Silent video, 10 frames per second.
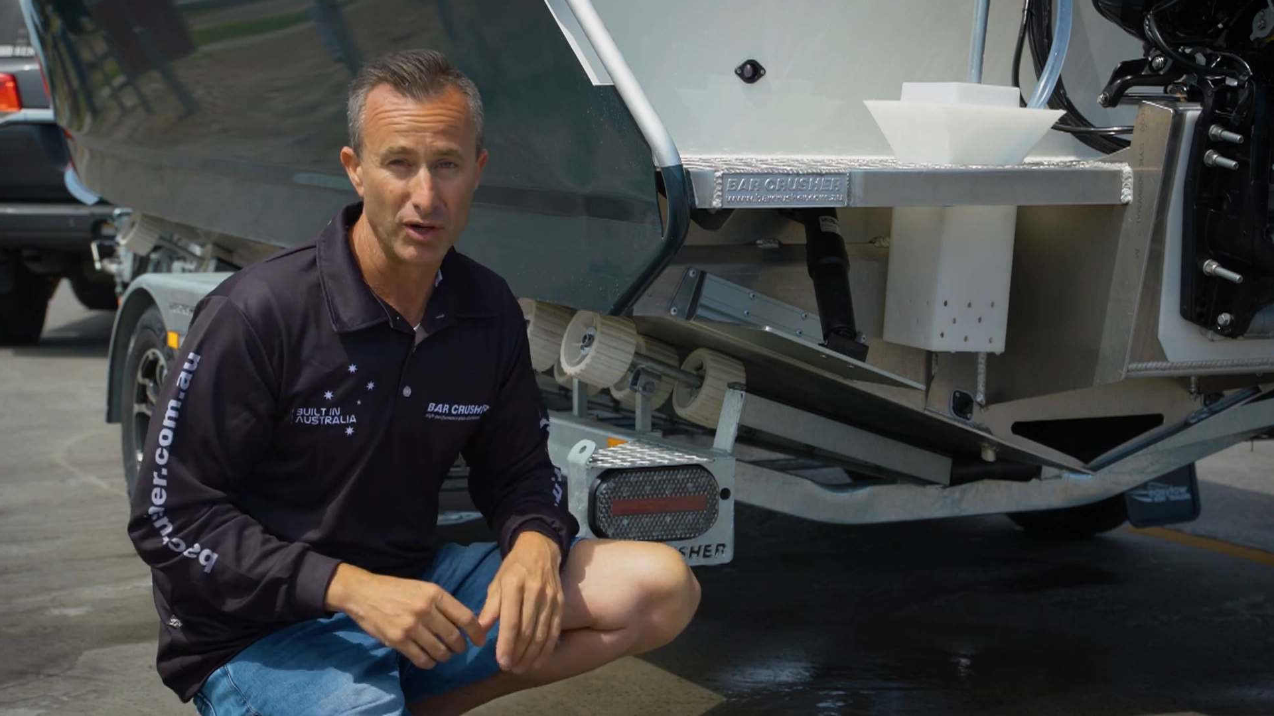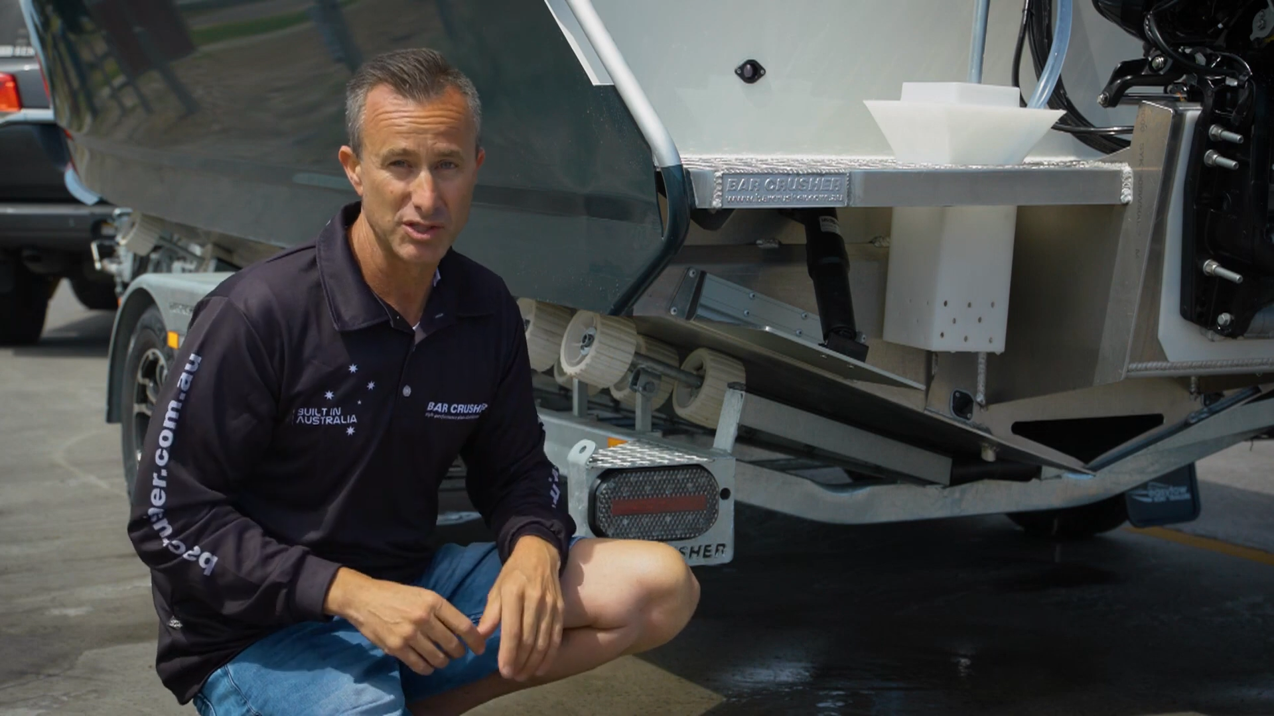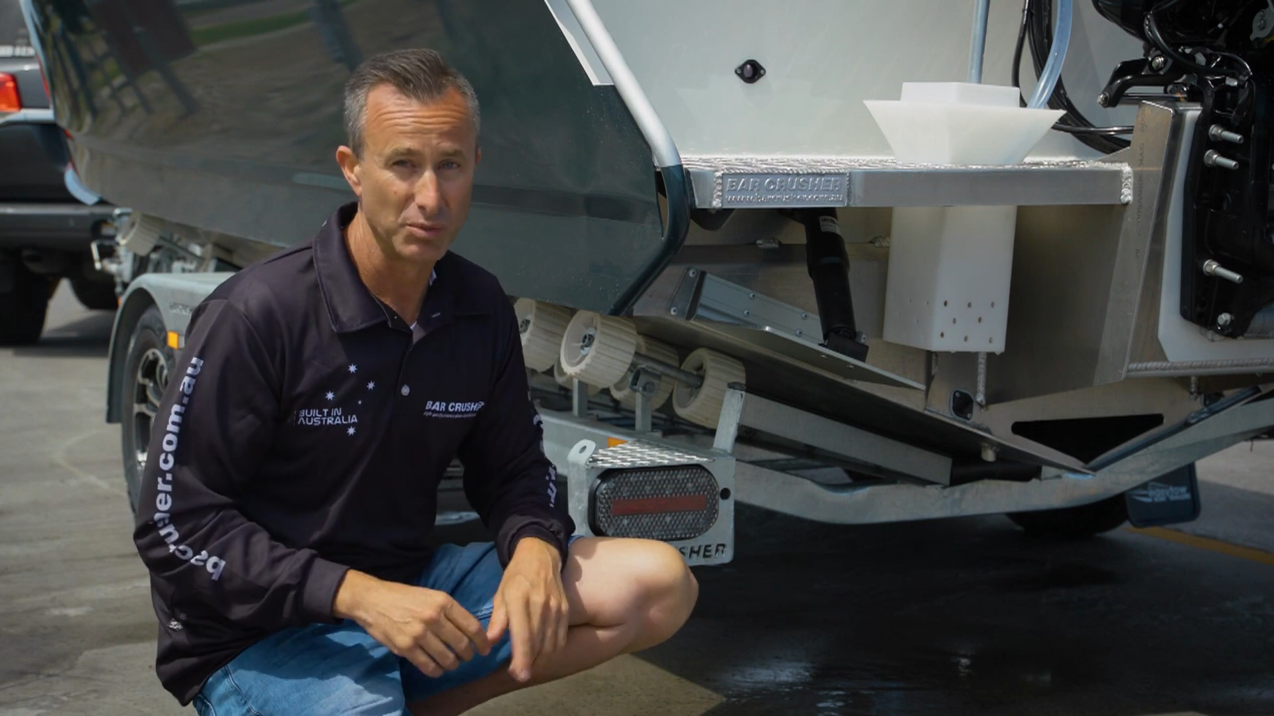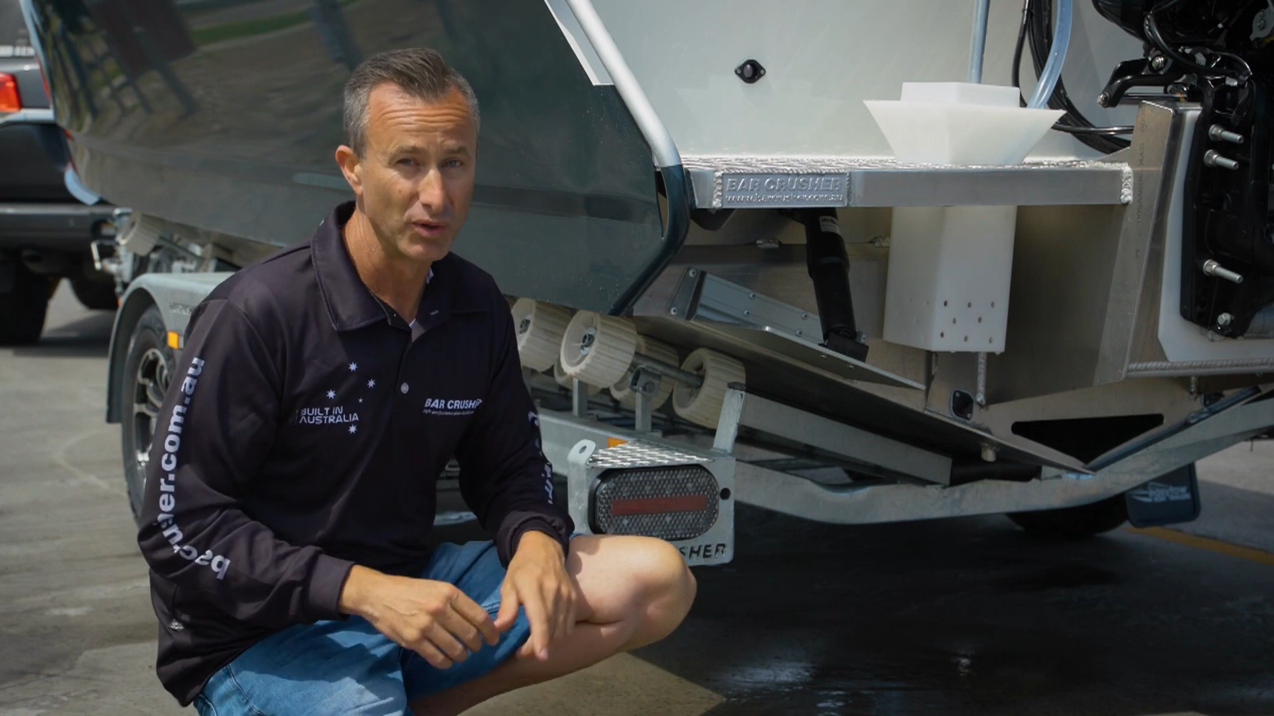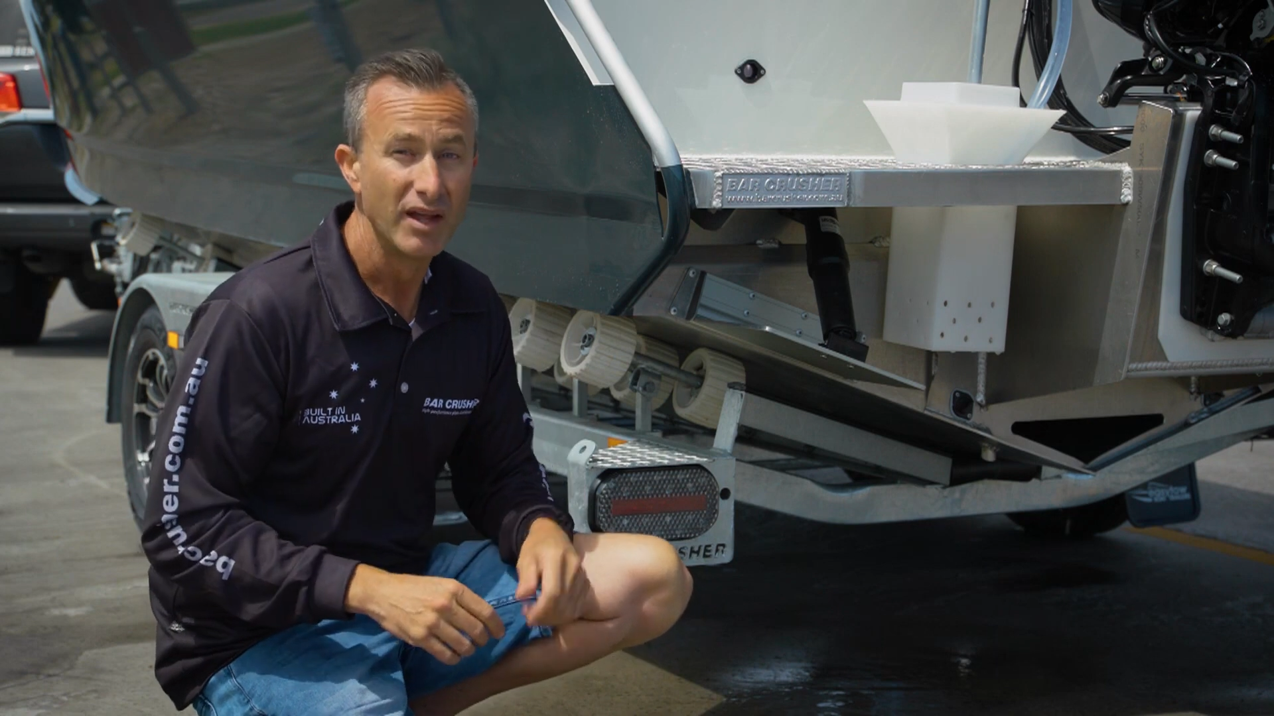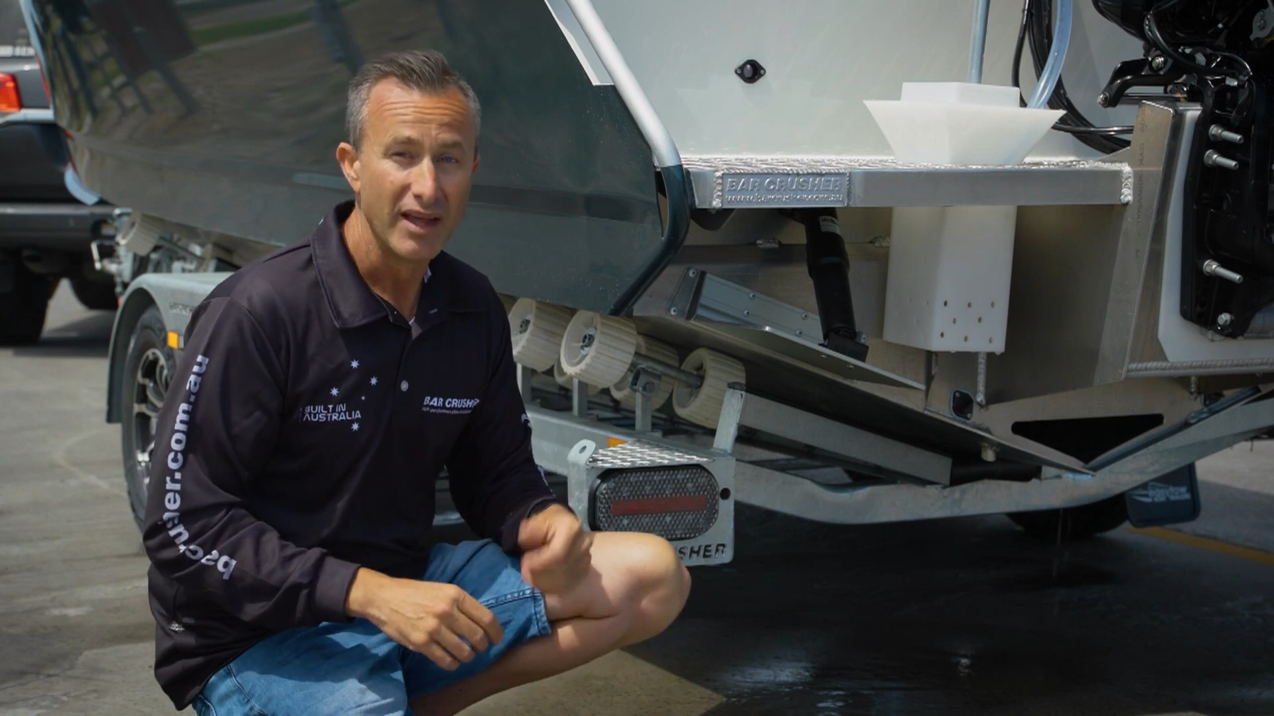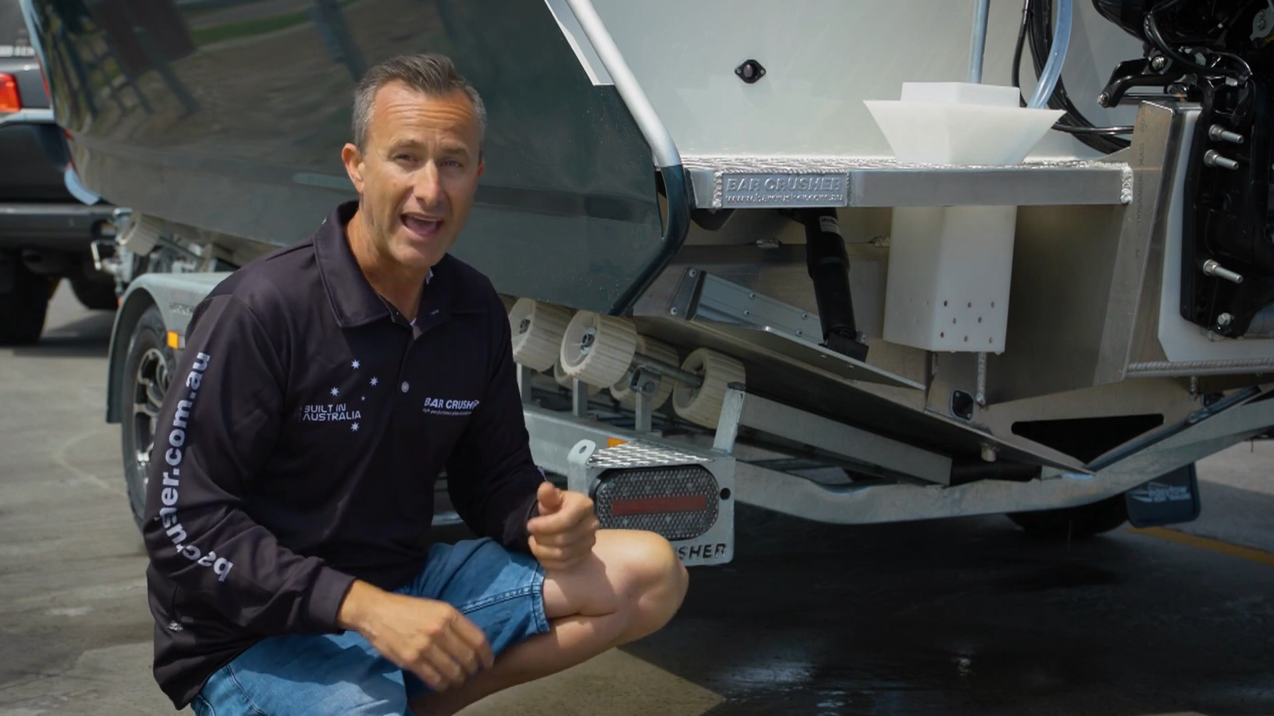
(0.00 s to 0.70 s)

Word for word: possible